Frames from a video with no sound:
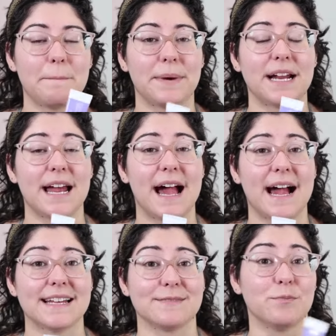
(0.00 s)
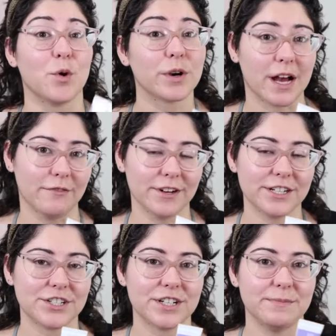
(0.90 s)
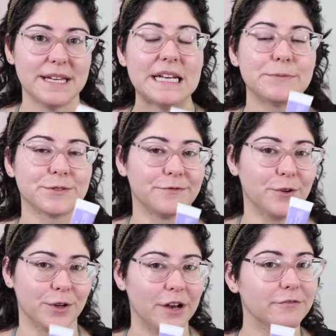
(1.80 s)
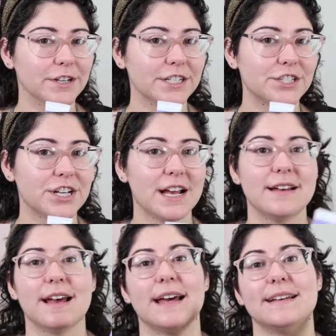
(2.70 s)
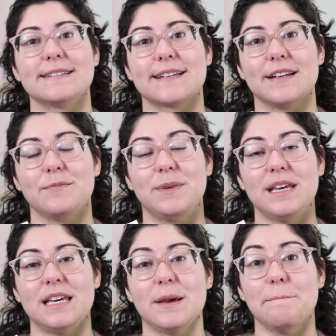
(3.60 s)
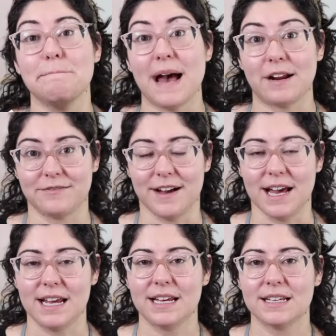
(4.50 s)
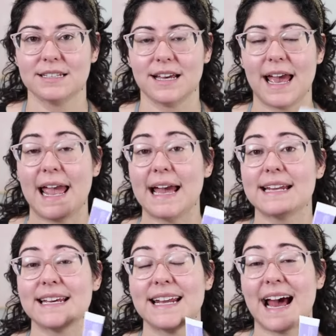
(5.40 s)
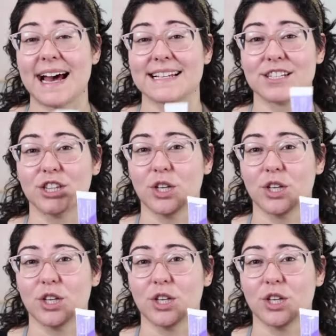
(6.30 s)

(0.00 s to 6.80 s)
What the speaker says: but it has more coverage, medium to full coverage, and it's gonna be mattifying, and it has